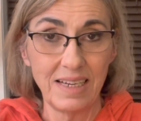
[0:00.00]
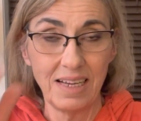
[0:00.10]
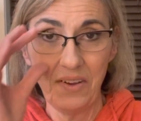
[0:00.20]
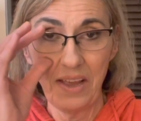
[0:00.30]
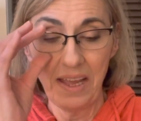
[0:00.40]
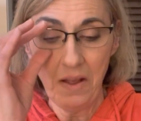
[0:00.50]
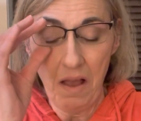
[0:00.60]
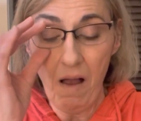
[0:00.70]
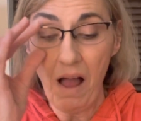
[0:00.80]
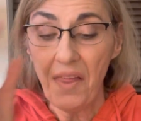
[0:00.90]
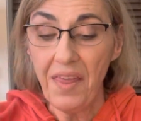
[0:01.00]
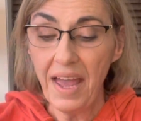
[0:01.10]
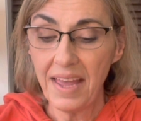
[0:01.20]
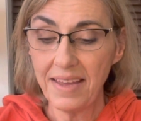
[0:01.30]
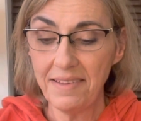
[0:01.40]
Okay, all
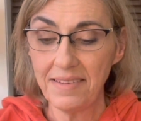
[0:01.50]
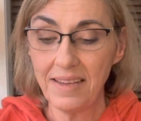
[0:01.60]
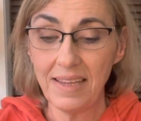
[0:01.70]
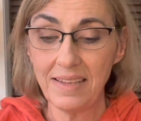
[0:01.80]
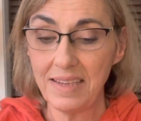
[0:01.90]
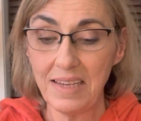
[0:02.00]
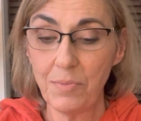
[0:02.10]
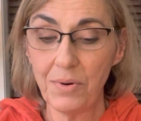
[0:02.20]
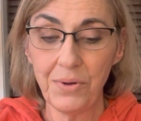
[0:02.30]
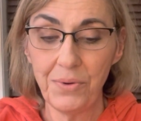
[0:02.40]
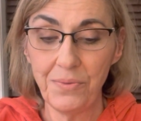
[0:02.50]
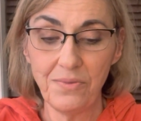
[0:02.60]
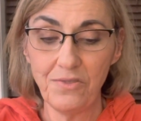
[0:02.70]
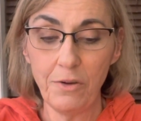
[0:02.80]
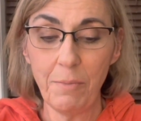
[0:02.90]
that is in Hebrew
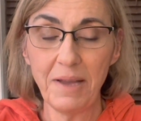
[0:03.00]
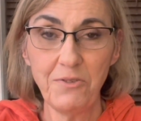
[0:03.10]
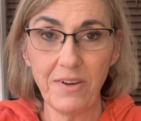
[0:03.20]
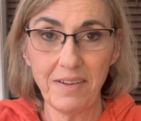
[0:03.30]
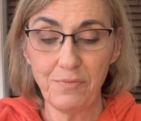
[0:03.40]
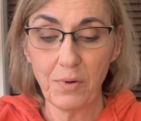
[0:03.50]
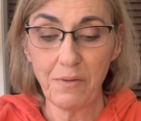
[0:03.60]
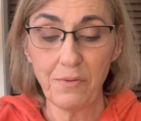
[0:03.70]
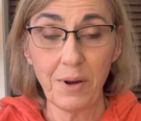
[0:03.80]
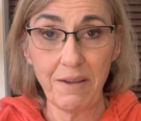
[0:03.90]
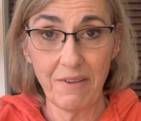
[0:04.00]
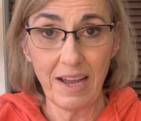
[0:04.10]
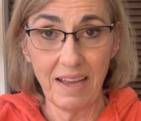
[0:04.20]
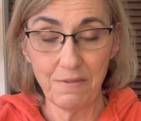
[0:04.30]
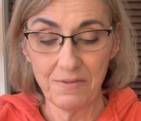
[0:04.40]
gematria
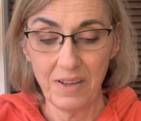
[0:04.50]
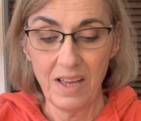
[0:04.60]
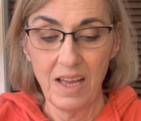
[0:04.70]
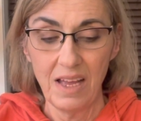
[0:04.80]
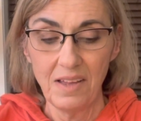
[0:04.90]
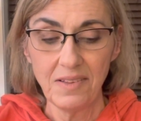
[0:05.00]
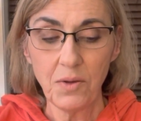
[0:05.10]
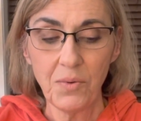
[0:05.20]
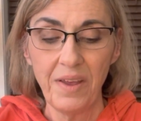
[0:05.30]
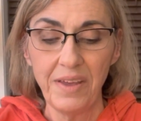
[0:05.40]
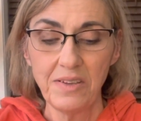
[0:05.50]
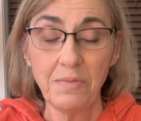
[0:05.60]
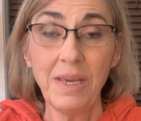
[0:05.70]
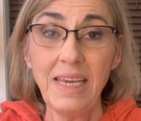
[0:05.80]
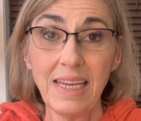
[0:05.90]
445. So to
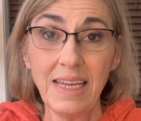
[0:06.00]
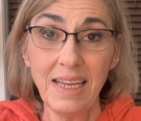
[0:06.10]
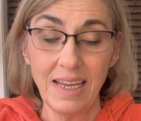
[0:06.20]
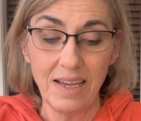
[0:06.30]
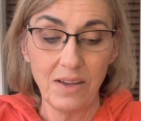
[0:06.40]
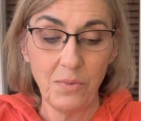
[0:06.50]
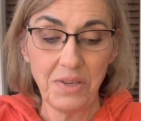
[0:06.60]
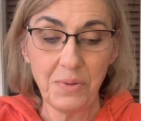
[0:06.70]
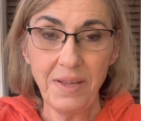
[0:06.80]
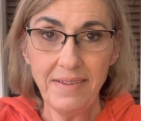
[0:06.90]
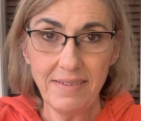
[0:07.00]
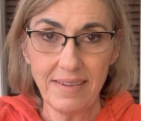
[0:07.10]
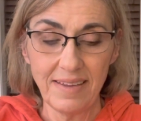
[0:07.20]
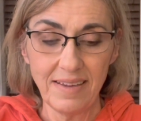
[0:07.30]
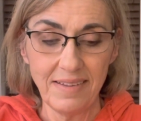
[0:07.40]
me, when you listen to
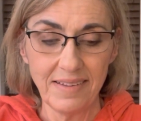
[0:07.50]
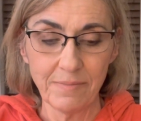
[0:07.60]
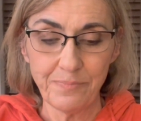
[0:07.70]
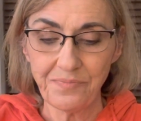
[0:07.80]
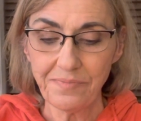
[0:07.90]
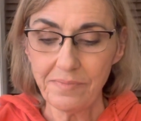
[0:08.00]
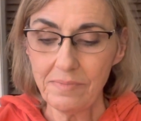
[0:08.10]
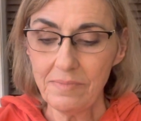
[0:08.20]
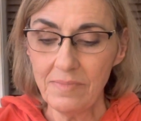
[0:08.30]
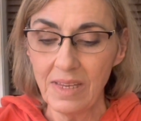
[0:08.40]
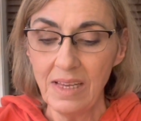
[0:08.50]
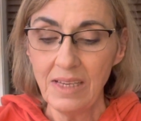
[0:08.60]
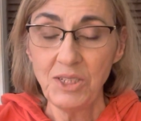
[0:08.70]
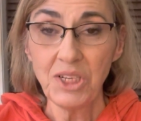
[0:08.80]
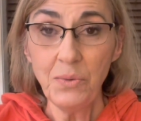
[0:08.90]
this,
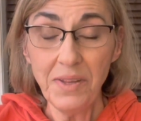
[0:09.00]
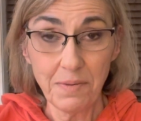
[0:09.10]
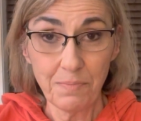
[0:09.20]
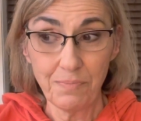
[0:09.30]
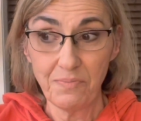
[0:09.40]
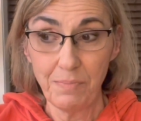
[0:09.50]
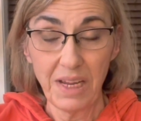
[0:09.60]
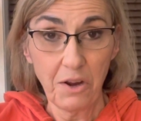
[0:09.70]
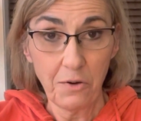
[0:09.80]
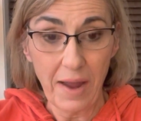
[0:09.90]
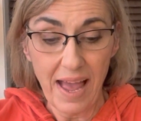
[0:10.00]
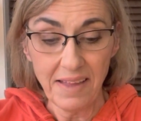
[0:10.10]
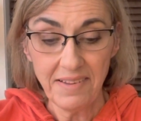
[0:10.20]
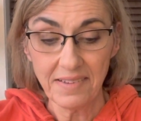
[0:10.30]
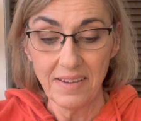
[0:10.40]
she was being
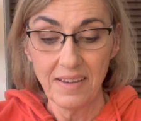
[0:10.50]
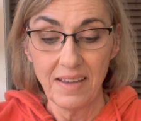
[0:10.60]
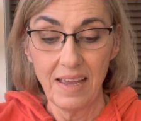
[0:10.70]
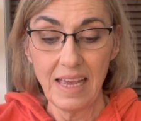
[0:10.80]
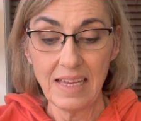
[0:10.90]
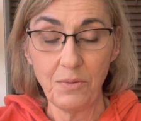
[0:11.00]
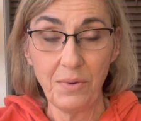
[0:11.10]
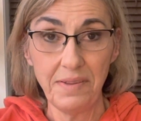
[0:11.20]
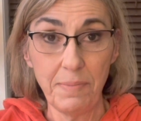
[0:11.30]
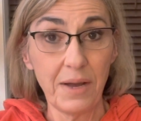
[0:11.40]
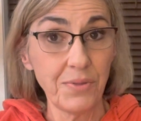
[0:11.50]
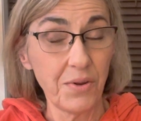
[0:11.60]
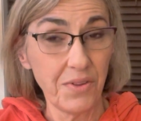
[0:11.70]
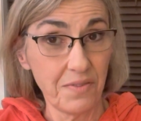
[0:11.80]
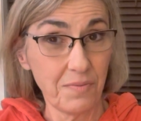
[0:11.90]
harassed, and it was about
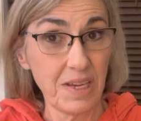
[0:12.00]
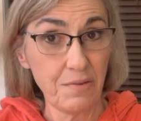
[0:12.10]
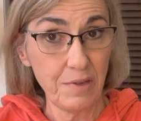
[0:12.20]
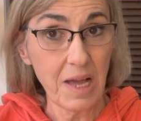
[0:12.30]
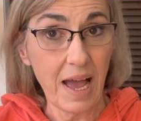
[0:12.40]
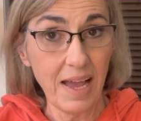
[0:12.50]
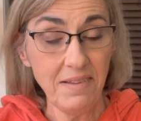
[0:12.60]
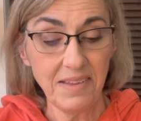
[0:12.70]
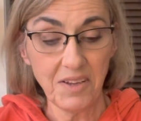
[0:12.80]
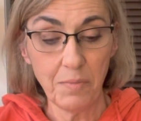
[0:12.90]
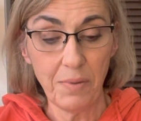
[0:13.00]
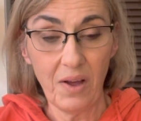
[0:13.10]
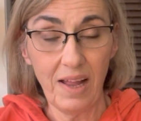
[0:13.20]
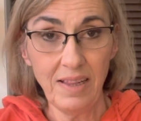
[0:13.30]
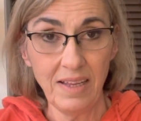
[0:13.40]
those evil guys, the
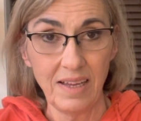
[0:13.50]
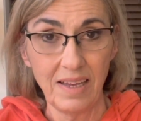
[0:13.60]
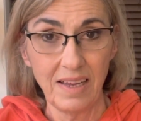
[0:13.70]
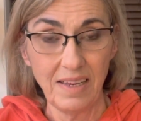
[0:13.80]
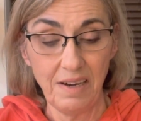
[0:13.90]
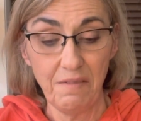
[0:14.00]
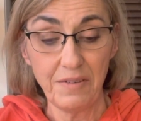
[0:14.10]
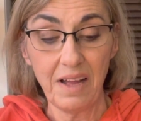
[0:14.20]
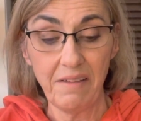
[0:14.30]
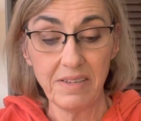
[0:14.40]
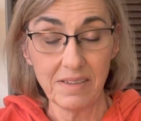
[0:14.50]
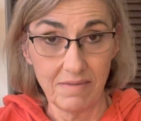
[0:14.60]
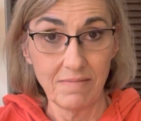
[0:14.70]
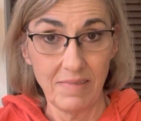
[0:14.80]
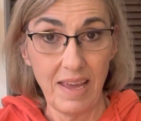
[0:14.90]
cabal, and it involved
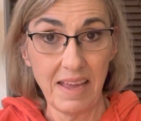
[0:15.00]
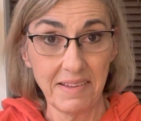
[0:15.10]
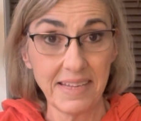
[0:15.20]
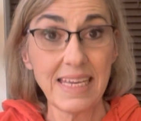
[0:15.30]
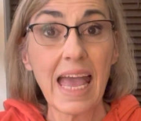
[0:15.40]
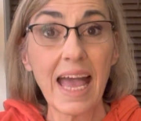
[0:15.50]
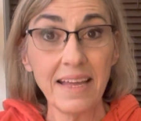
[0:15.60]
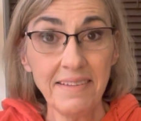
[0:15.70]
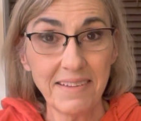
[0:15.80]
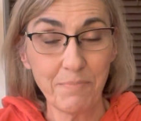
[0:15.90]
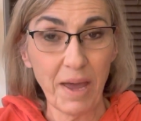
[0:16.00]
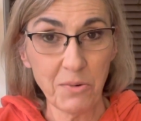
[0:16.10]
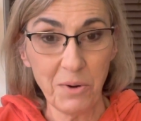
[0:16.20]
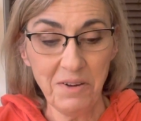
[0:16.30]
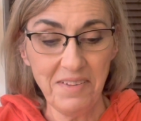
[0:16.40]
XCS
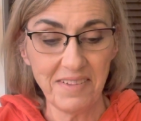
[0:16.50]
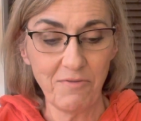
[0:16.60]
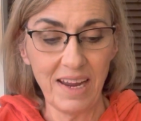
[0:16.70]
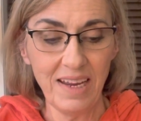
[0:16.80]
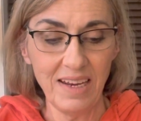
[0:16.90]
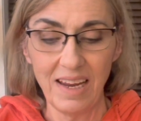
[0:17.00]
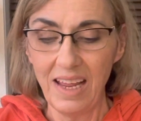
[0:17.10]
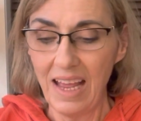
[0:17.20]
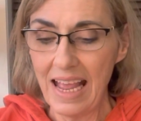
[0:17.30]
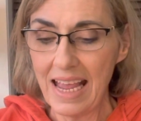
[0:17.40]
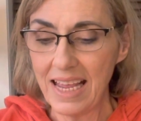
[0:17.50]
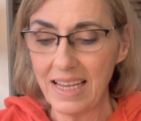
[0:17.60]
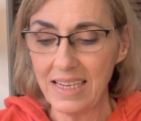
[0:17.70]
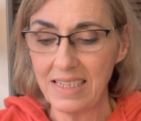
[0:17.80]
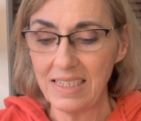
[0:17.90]
backwards, right?
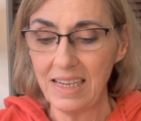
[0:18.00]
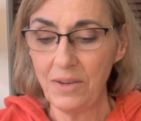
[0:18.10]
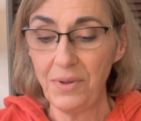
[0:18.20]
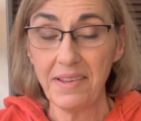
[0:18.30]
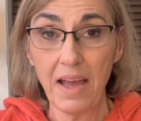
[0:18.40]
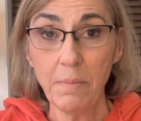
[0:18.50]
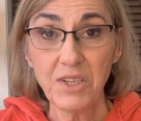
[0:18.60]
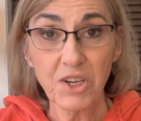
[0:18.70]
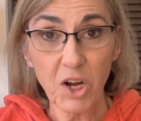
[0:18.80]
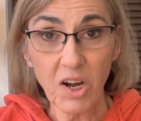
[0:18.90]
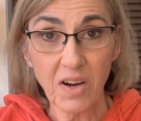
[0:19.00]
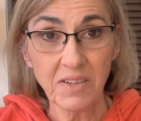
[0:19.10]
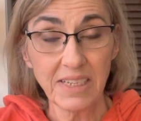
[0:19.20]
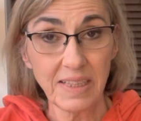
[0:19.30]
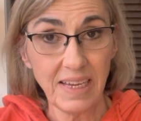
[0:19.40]
And it was up to her
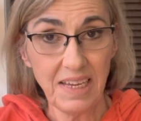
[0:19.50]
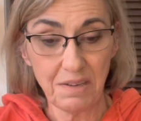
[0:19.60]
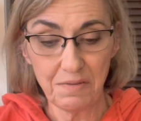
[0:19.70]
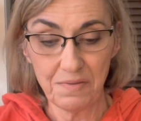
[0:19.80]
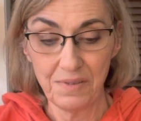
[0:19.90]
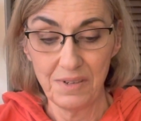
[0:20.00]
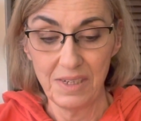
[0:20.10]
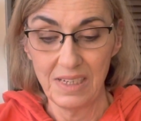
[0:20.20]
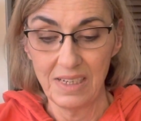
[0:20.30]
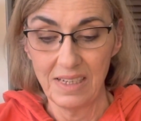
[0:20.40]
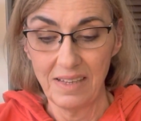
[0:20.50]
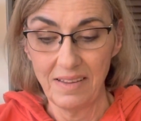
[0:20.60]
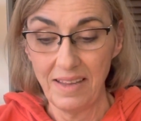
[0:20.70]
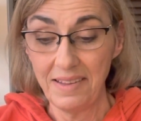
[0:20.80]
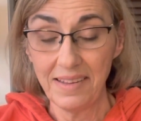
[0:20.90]
to leave.
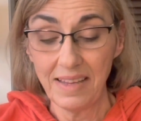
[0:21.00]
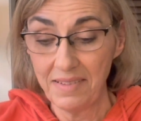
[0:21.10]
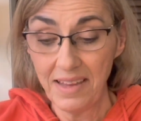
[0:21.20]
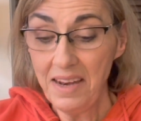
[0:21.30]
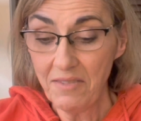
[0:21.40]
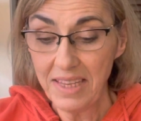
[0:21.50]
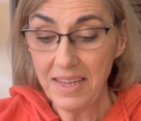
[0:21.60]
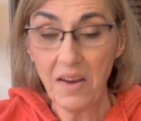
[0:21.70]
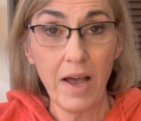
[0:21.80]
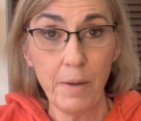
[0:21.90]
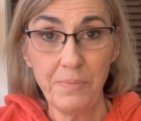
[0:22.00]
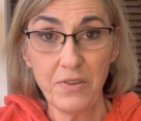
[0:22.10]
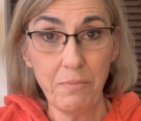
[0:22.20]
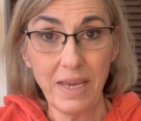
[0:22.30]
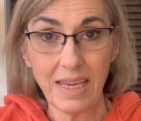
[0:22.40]
It said it right there, up to
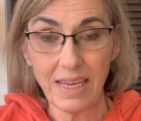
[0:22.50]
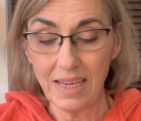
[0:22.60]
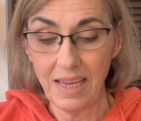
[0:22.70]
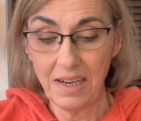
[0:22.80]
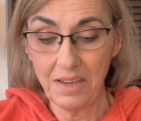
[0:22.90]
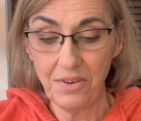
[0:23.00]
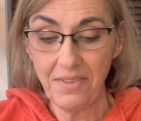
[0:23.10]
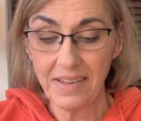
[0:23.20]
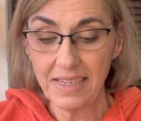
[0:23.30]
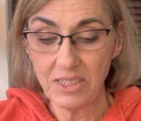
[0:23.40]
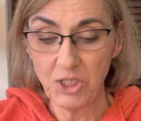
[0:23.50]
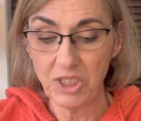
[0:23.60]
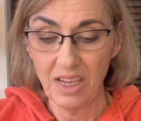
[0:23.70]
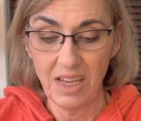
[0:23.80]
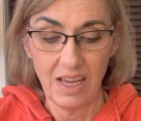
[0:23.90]
me and under siege.
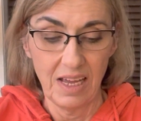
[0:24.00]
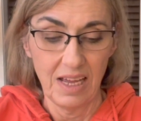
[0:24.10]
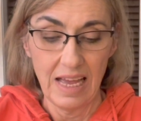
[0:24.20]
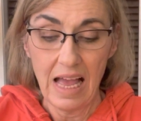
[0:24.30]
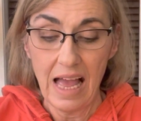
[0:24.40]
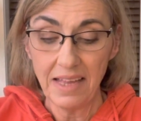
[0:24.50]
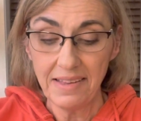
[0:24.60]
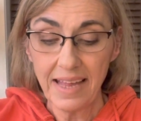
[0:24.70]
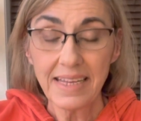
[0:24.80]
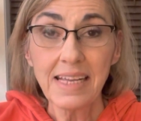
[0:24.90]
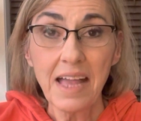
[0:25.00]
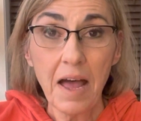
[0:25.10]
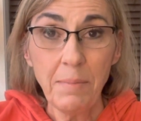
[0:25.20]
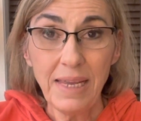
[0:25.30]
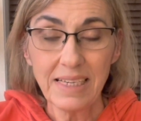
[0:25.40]
A second
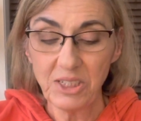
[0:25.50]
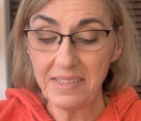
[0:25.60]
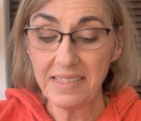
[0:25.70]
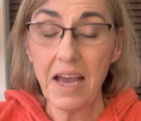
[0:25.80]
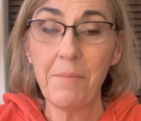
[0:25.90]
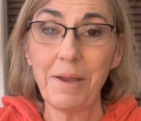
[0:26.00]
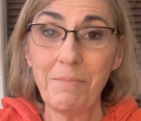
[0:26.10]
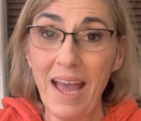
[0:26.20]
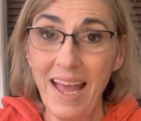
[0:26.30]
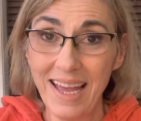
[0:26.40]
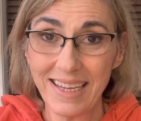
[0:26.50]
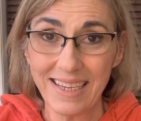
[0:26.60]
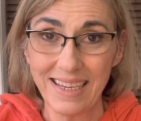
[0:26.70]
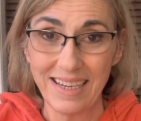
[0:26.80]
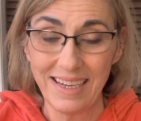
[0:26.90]
coming, she's coming back.
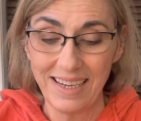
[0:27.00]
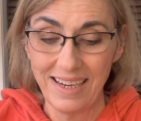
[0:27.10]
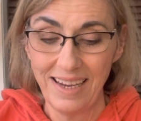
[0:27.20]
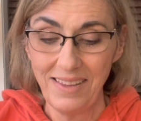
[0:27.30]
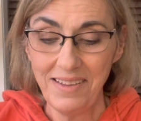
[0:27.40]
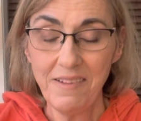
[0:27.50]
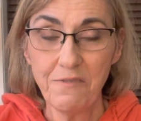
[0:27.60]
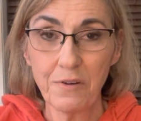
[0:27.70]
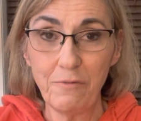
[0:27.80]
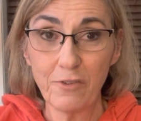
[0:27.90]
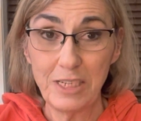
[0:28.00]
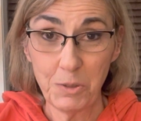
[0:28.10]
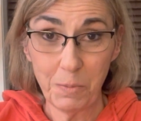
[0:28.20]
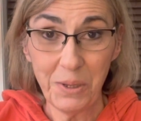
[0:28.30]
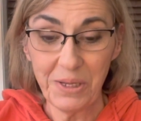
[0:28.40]
And this is from French
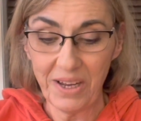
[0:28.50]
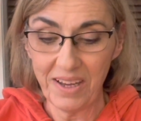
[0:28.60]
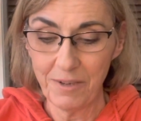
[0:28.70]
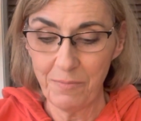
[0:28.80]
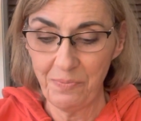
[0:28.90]
bulldog.